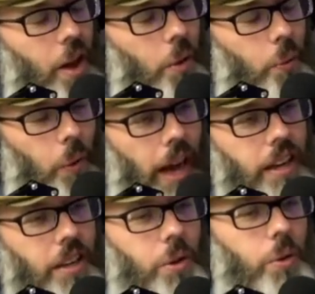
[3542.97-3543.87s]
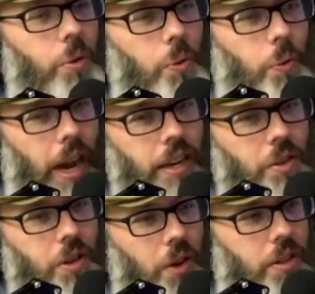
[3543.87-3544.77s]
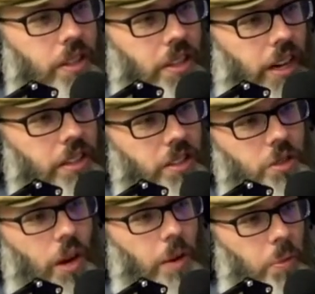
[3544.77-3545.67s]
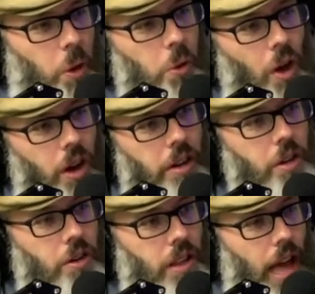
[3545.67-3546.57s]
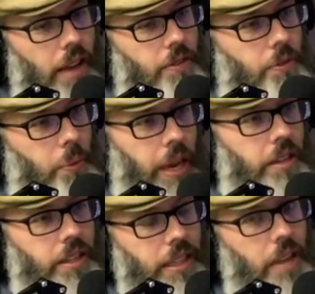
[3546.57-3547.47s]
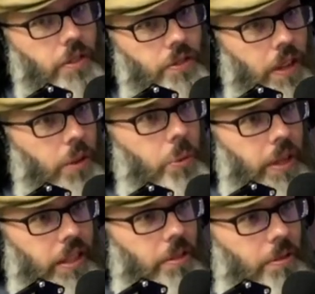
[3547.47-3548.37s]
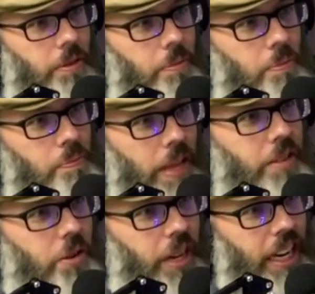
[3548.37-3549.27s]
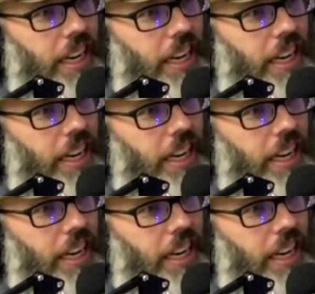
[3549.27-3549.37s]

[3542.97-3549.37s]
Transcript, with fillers: Why do you? Why do you go to the doctor to try to prolong your life when it's just filled with misery